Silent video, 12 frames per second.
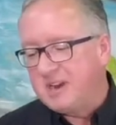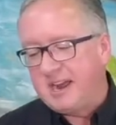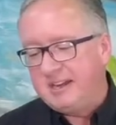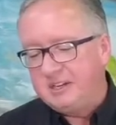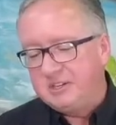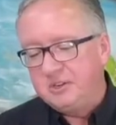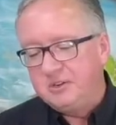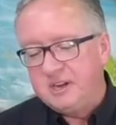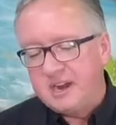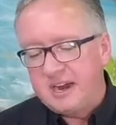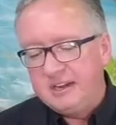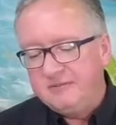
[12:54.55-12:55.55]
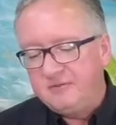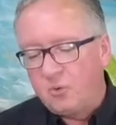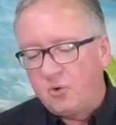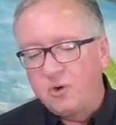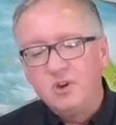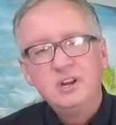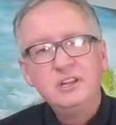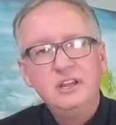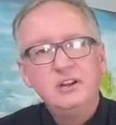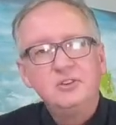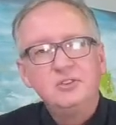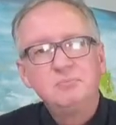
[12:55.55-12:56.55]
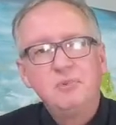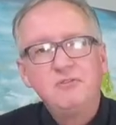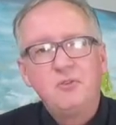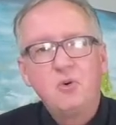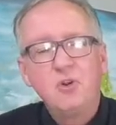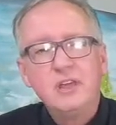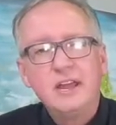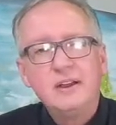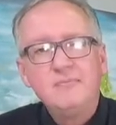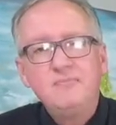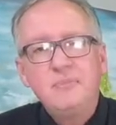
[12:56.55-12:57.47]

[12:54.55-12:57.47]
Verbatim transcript: 92 to 94 years before that.